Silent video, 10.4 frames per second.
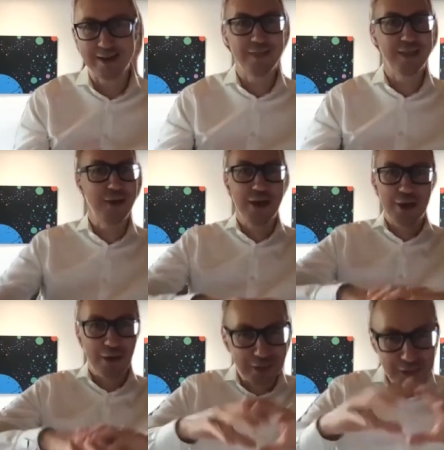and
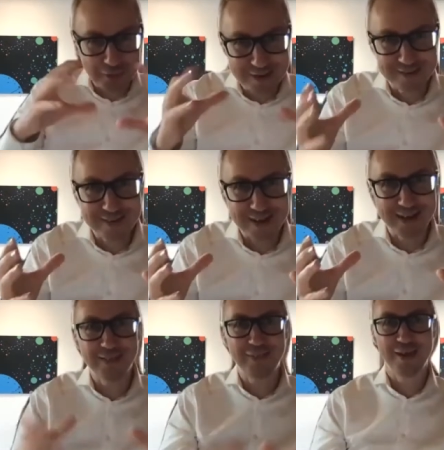then we
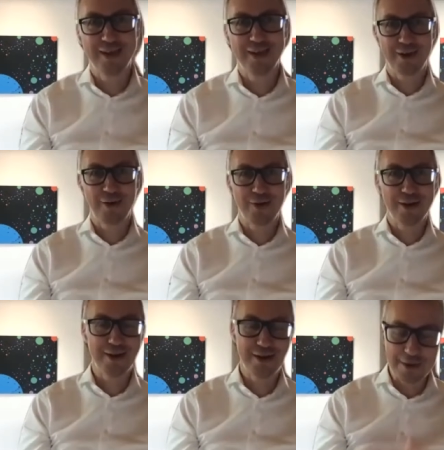designed the thing,
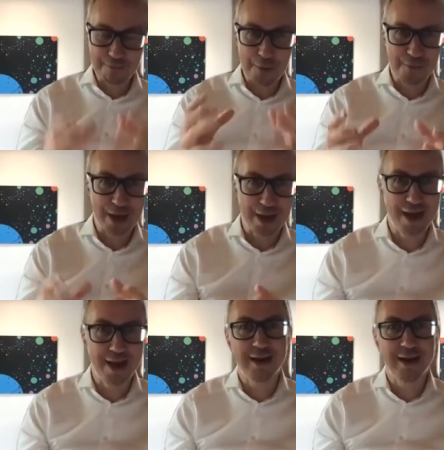in
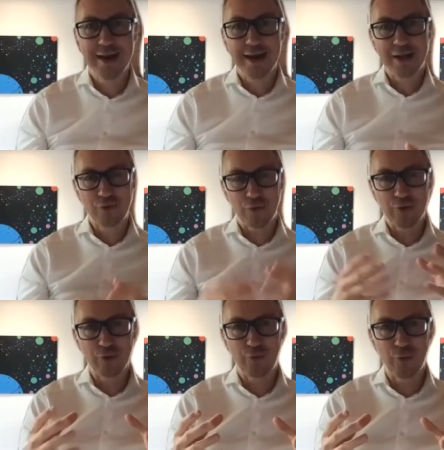Bombay, and so on
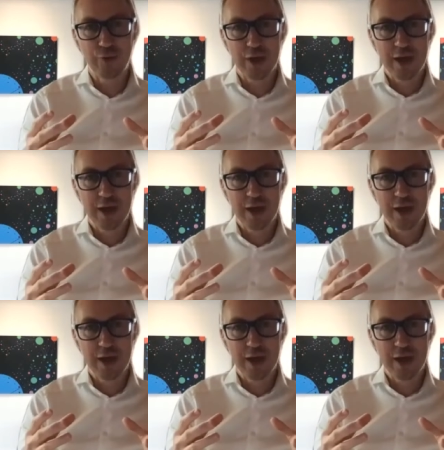and so forth.